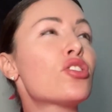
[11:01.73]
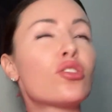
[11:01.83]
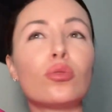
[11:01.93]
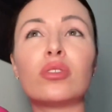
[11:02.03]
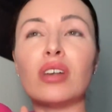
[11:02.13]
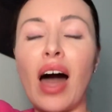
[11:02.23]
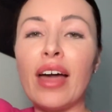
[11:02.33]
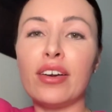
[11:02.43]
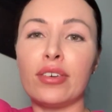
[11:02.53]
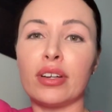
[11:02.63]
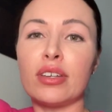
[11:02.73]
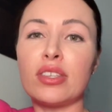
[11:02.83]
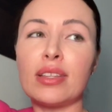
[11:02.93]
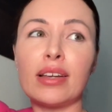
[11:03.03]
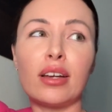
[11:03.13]
so tiring.
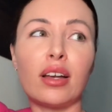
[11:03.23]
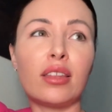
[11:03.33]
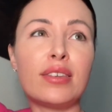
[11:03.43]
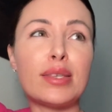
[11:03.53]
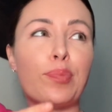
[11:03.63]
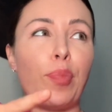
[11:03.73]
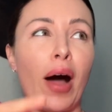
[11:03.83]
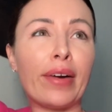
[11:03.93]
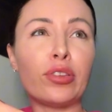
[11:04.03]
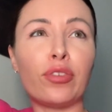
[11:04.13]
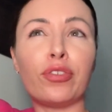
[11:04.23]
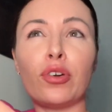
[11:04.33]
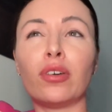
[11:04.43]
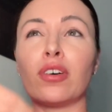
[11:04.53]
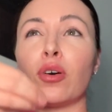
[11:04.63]
It's like this part of
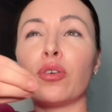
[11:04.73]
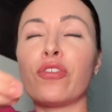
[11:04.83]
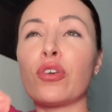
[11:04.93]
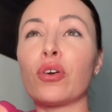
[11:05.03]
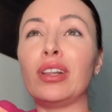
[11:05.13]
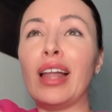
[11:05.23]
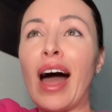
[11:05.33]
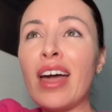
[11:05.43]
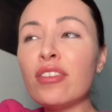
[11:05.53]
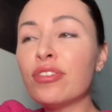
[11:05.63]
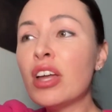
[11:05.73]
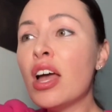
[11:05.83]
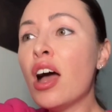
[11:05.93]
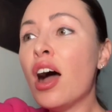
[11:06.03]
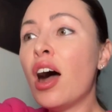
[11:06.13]
your life,
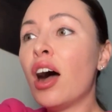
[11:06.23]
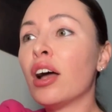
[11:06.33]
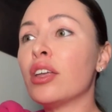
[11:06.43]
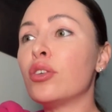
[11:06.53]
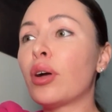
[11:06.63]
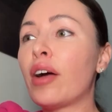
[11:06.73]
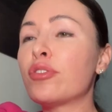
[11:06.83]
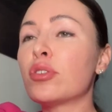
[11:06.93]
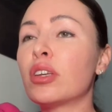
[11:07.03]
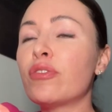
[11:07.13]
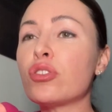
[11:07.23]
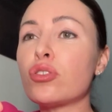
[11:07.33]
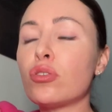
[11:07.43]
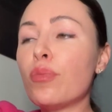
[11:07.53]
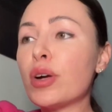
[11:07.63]
you have to give it
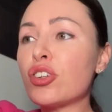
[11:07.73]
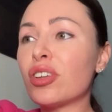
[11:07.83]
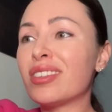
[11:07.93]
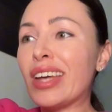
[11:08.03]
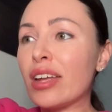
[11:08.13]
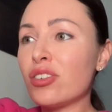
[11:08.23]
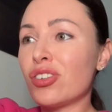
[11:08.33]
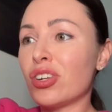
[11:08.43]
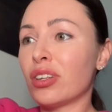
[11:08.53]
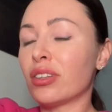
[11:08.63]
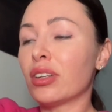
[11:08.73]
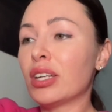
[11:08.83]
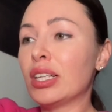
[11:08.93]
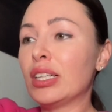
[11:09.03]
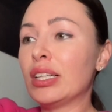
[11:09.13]
so much attention.
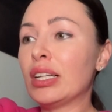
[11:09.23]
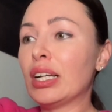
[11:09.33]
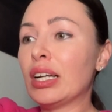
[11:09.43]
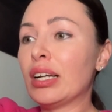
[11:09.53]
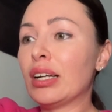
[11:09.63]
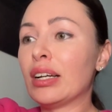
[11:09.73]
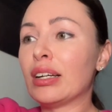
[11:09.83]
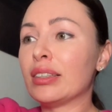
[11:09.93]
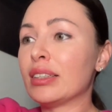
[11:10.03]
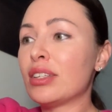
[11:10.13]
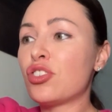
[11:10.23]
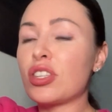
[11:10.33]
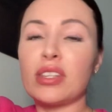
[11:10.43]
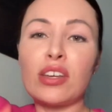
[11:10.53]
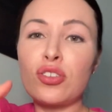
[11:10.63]
It
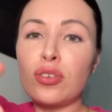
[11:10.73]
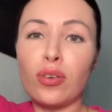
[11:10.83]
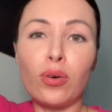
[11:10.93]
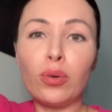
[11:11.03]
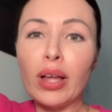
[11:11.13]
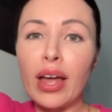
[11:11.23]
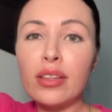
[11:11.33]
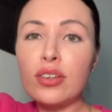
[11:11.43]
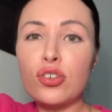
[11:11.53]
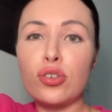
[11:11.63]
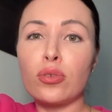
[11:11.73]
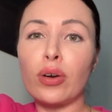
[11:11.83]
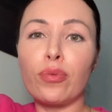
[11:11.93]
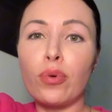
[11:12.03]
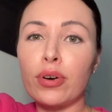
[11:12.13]
just takes your whole energy. You are
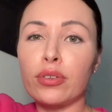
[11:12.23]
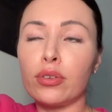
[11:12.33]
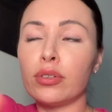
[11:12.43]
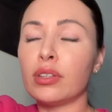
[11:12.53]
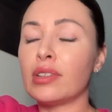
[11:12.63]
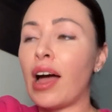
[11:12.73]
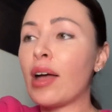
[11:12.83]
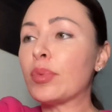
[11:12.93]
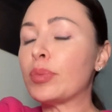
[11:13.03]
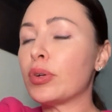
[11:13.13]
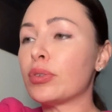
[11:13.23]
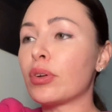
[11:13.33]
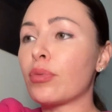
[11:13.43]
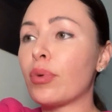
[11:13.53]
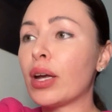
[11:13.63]
worried all the time about
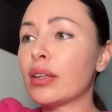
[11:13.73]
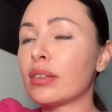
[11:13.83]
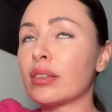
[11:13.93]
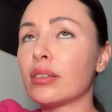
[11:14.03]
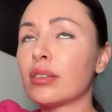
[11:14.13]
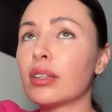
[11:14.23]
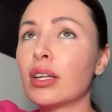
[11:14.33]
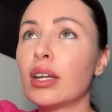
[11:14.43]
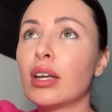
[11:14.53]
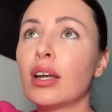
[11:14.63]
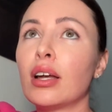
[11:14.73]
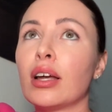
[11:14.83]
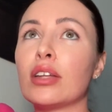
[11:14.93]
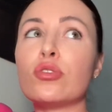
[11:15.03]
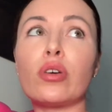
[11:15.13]
your weight,
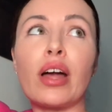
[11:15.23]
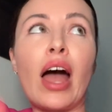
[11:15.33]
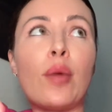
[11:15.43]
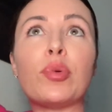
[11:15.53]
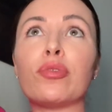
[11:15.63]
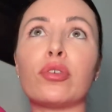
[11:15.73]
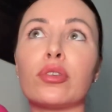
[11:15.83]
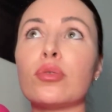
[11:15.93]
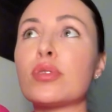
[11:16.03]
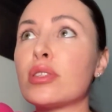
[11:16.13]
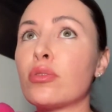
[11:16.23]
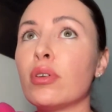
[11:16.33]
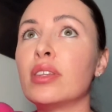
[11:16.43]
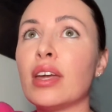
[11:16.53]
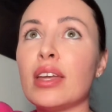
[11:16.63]
and you're happy for those
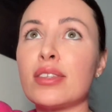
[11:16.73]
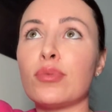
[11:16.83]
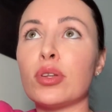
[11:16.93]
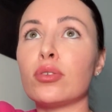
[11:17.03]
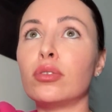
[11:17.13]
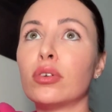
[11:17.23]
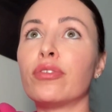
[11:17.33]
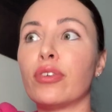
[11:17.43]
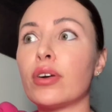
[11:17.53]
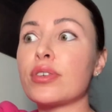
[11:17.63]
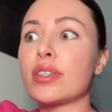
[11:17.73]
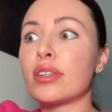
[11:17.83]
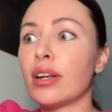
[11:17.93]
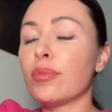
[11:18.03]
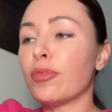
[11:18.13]
3 days when you look very
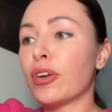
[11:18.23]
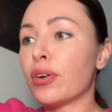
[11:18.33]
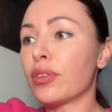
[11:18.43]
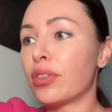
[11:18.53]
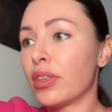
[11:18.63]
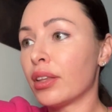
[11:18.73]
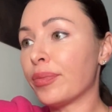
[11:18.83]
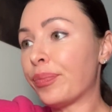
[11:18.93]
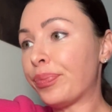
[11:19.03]
slim, very thin.